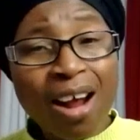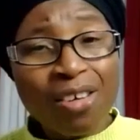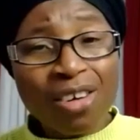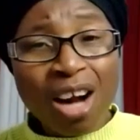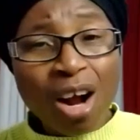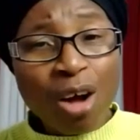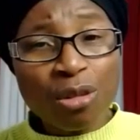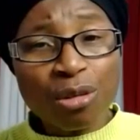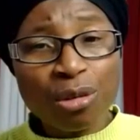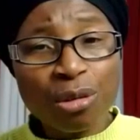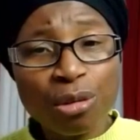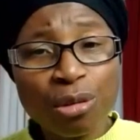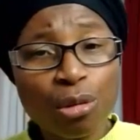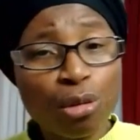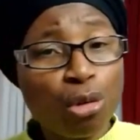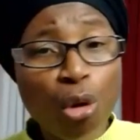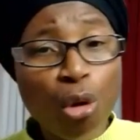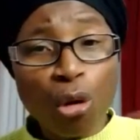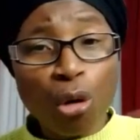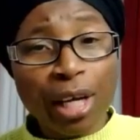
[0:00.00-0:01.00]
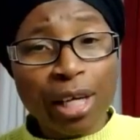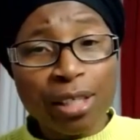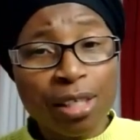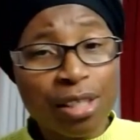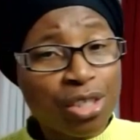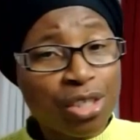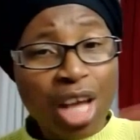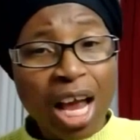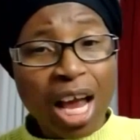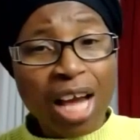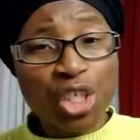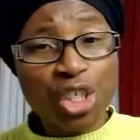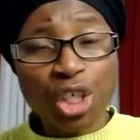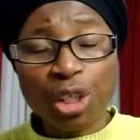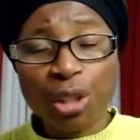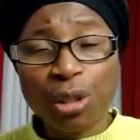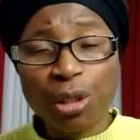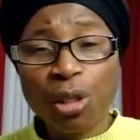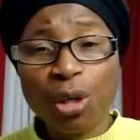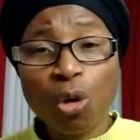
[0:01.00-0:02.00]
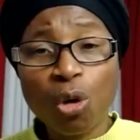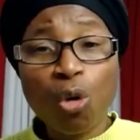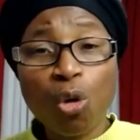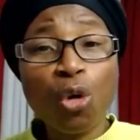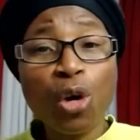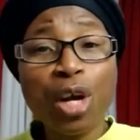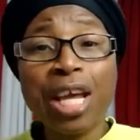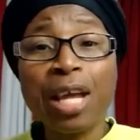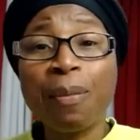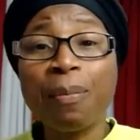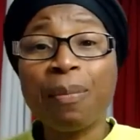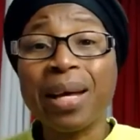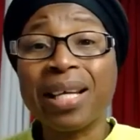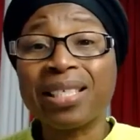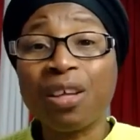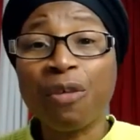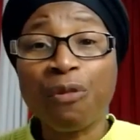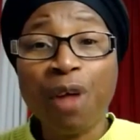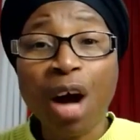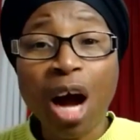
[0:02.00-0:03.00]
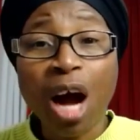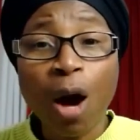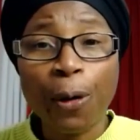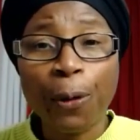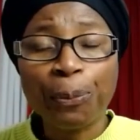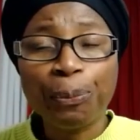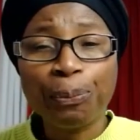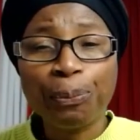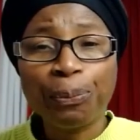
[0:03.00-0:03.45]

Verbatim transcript: around, looking, searching, who he may devour.